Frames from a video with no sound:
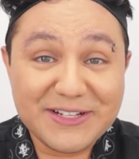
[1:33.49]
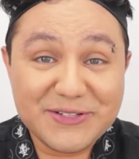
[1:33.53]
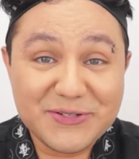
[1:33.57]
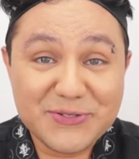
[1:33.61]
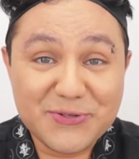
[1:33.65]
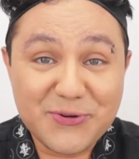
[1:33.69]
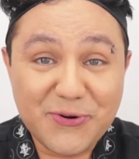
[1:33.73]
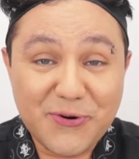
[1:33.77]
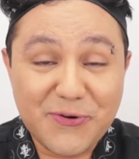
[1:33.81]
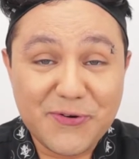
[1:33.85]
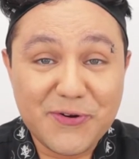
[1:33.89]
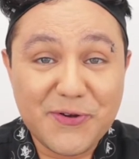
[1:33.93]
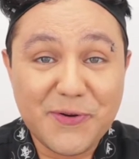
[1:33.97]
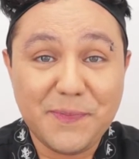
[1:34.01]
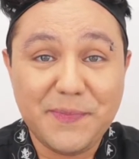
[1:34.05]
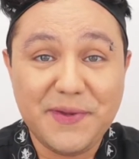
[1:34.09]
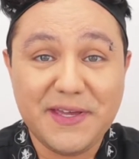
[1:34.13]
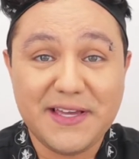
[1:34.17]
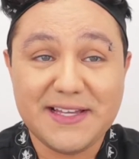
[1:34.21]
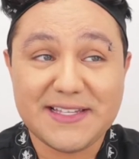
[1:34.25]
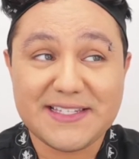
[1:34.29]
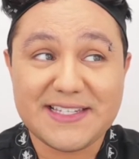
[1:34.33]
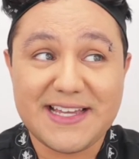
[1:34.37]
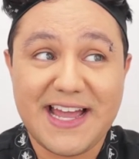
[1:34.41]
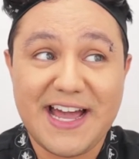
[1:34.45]
tutorial
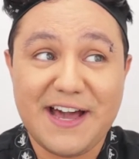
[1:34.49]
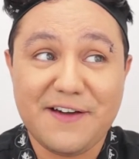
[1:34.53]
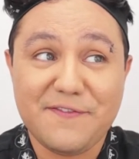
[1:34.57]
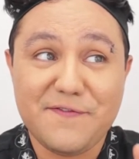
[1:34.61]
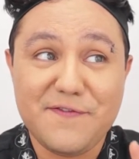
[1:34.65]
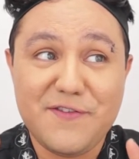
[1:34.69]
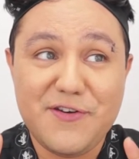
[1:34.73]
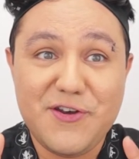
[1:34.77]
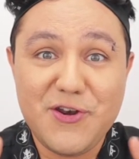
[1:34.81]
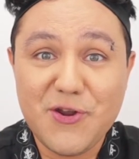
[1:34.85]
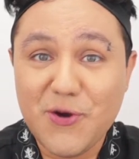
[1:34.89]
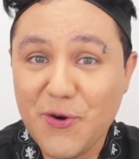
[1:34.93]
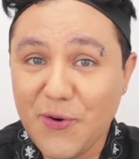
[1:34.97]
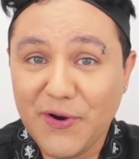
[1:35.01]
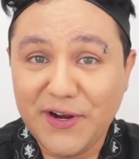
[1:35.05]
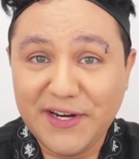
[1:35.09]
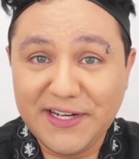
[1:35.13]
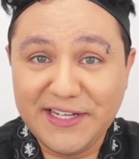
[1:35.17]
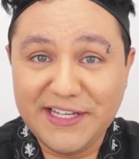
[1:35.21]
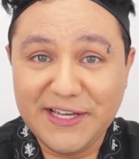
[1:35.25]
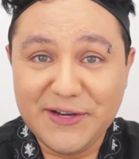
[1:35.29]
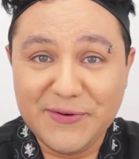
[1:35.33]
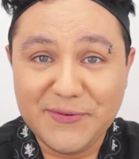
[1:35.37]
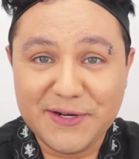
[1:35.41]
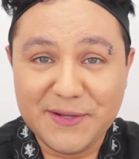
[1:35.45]
because I have no
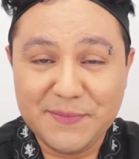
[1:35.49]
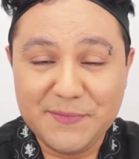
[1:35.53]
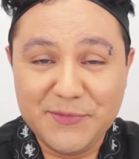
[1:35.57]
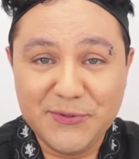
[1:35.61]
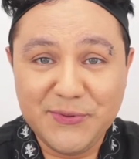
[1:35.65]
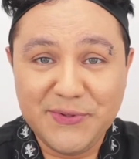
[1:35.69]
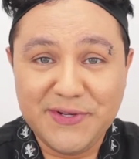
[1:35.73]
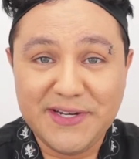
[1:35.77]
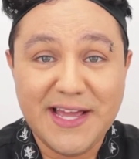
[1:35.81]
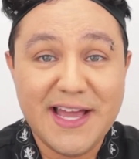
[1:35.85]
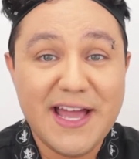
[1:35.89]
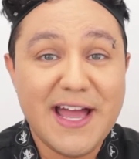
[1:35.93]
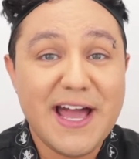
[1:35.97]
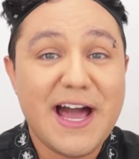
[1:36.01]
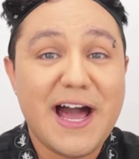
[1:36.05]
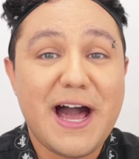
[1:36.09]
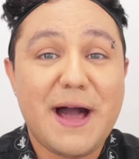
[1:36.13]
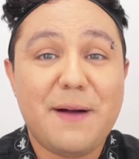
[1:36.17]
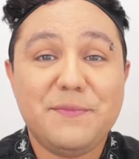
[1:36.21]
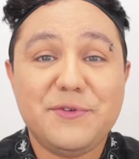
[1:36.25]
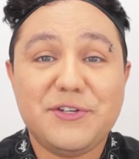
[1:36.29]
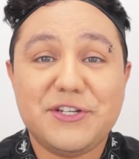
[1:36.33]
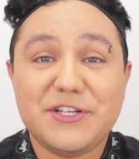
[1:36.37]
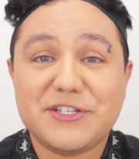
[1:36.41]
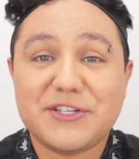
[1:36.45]
idea what I'm doing.
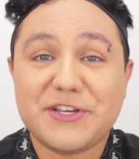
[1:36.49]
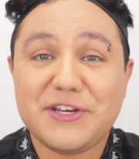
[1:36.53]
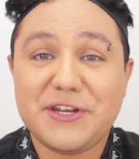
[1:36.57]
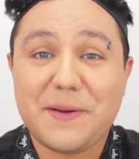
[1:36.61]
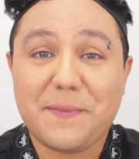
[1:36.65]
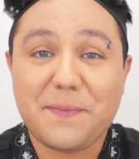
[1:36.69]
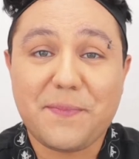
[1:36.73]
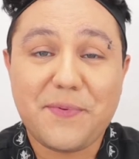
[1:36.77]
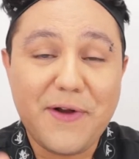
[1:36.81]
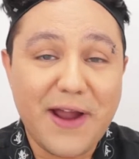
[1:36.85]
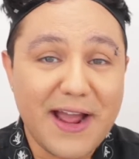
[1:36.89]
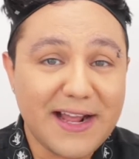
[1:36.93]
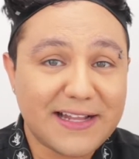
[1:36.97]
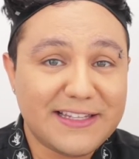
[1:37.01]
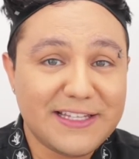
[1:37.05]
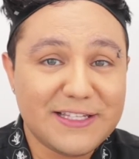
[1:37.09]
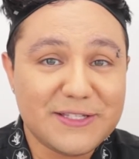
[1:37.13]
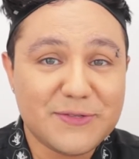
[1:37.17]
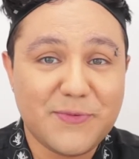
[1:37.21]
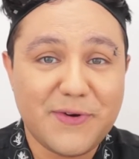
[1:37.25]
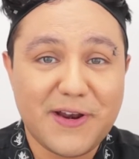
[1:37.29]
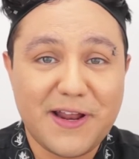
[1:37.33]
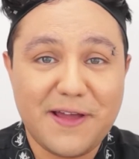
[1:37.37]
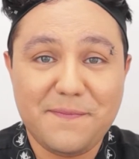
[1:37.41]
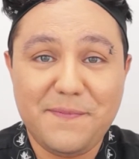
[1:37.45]
I'm just gonna practice
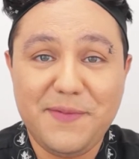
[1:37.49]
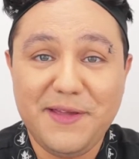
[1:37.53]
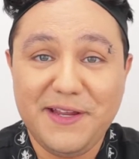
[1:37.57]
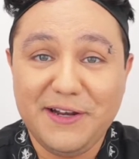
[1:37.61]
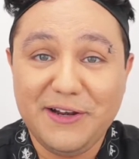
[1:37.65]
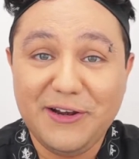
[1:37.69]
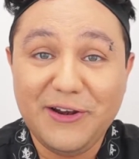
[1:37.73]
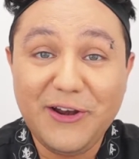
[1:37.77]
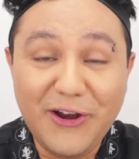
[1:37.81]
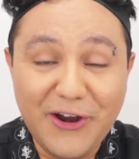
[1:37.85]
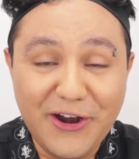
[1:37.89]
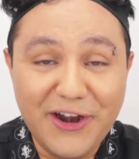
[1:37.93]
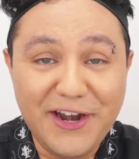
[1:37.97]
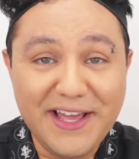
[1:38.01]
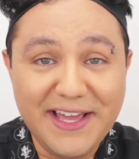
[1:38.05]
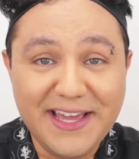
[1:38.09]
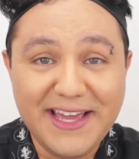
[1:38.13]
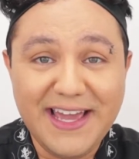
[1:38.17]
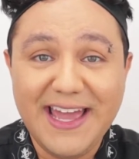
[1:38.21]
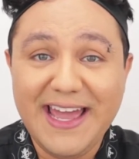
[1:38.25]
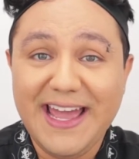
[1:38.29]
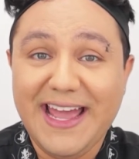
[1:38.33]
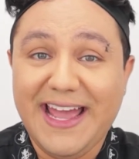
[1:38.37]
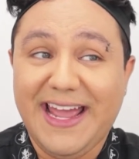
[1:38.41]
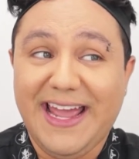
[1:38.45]
what I've been
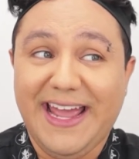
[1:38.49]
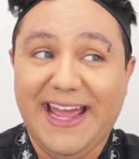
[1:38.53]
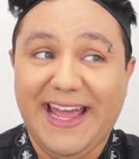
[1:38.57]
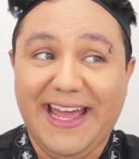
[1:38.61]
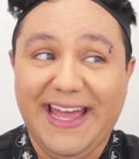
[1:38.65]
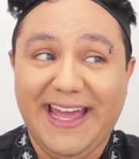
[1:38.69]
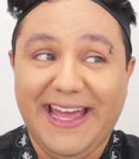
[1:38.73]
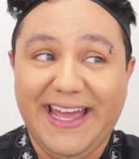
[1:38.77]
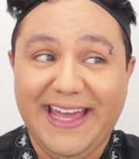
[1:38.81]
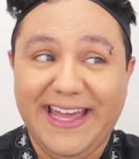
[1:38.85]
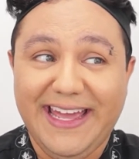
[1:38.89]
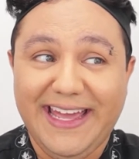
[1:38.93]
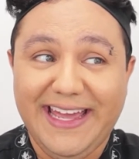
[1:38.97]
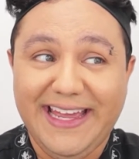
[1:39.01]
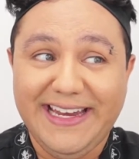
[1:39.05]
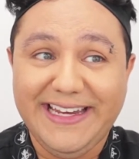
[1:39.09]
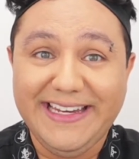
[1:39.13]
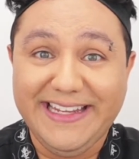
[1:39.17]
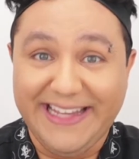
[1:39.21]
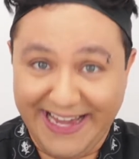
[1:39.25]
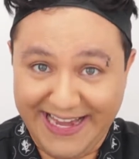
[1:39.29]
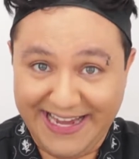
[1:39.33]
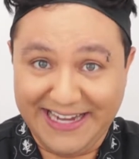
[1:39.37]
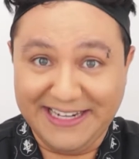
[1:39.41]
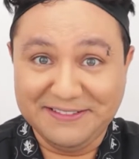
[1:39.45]
learning. And
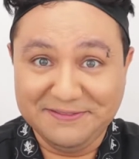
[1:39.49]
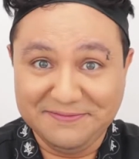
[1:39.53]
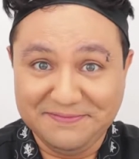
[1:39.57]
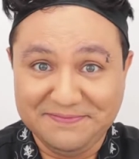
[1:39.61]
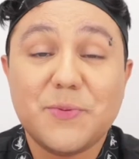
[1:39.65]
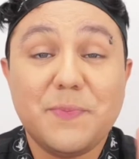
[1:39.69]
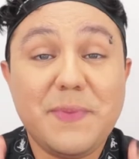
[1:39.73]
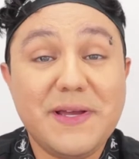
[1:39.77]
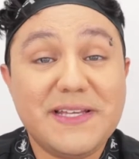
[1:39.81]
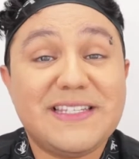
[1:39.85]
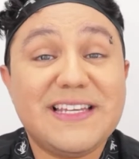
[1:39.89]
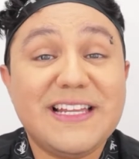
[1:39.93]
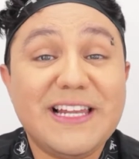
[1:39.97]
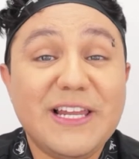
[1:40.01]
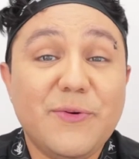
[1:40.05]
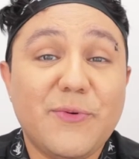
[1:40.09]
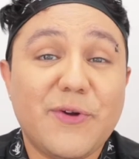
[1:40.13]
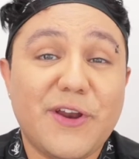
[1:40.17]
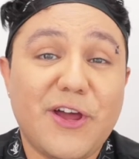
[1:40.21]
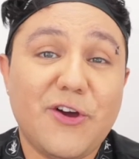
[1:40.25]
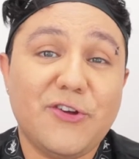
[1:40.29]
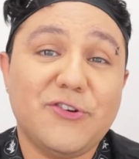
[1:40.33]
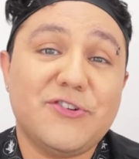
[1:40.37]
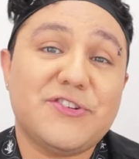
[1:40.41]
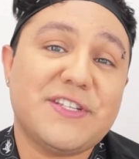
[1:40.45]
yeah, so basically
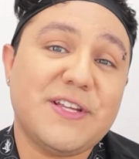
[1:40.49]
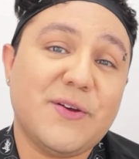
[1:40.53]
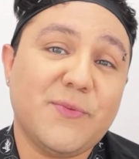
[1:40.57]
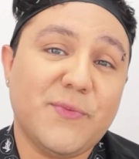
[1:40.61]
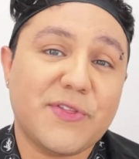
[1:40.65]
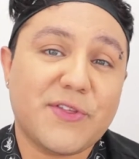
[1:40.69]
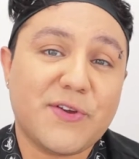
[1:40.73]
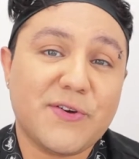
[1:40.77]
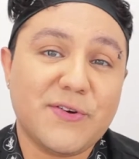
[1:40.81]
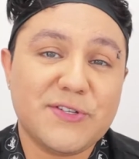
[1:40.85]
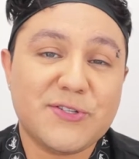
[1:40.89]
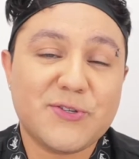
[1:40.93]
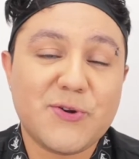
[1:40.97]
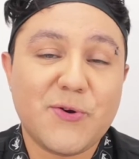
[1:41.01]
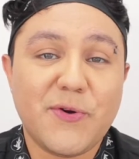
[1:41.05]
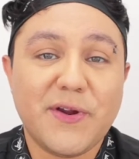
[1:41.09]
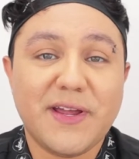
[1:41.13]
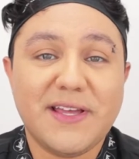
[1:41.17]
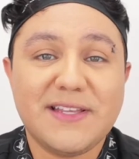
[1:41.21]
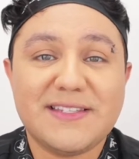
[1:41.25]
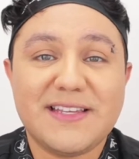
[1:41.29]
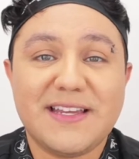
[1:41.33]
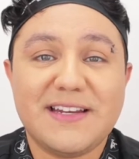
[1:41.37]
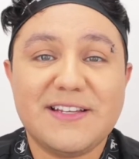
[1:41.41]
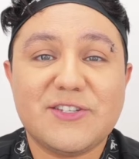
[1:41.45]
what I understand with
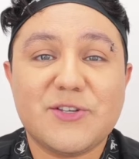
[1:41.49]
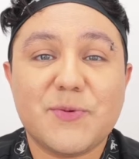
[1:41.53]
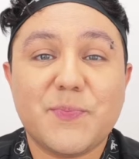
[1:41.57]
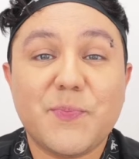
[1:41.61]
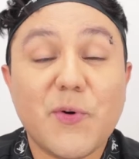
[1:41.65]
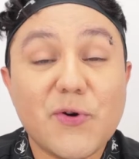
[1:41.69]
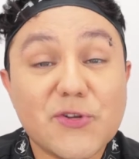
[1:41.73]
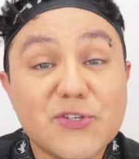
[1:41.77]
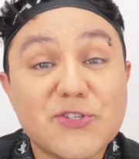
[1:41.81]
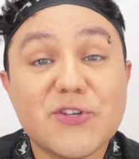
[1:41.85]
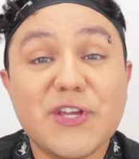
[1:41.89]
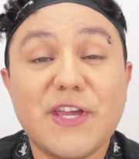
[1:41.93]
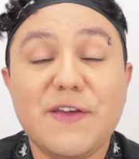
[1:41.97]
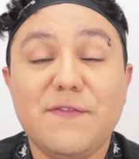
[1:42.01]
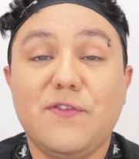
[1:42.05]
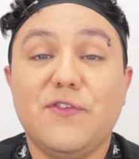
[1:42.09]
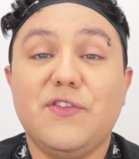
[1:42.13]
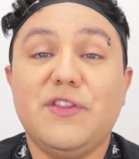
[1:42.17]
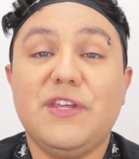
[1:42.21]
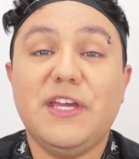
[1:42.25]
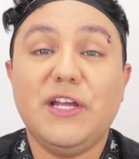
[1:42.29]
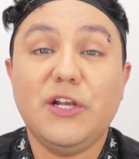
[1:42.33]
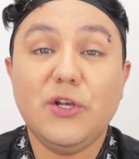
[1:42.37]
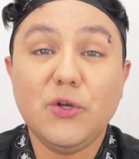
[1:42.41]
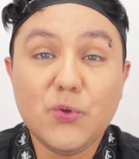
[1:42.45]
contouring is that it's supposed to give you
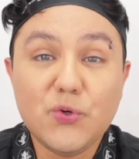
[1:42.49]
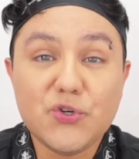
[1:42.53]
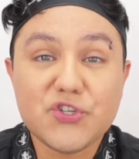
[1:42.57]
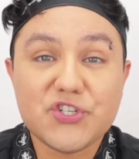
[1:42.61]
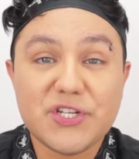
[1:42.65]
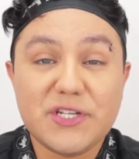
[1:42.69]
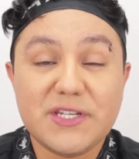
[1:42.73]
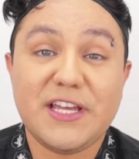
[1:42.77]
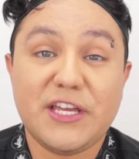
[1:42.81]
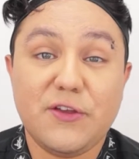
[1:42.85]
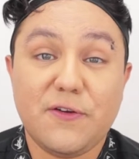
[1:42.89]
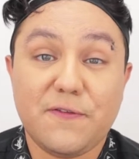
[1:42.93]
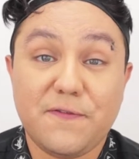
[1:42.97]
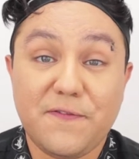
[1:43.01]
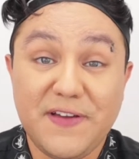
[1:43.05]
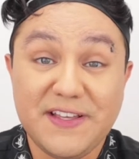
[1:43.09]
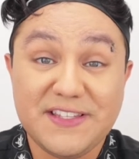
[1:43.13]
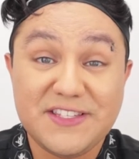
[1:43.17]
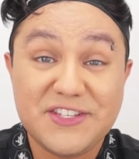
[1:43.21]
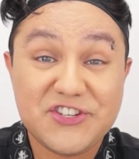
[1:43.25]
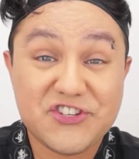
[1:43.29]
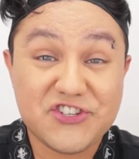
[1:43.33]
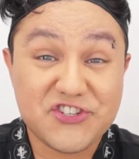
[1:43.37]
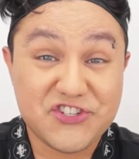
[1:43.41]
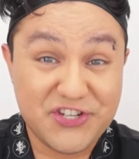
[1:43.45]
the illusion that your
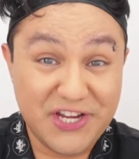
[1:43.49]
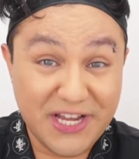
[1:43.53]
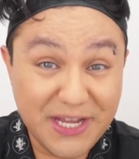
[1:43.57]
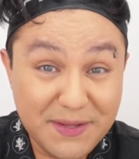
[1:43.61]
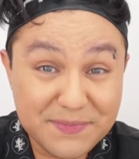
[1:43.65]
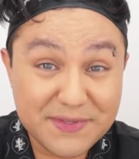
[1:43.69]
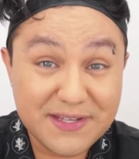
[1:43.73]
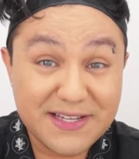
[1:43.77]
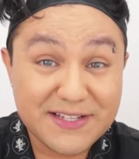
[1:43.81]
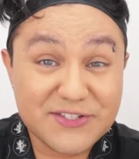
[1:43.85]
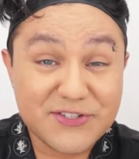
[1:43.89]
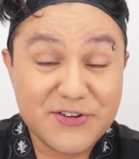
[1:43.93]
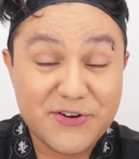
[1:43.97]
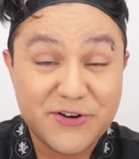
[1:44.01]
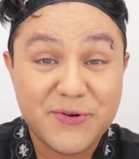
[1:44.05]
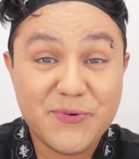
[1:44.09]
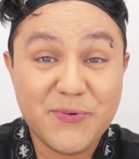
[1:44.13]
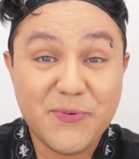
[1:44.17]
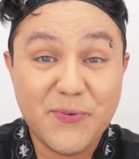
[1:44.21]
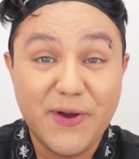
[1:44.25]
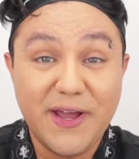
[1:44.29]
face is shaped a certain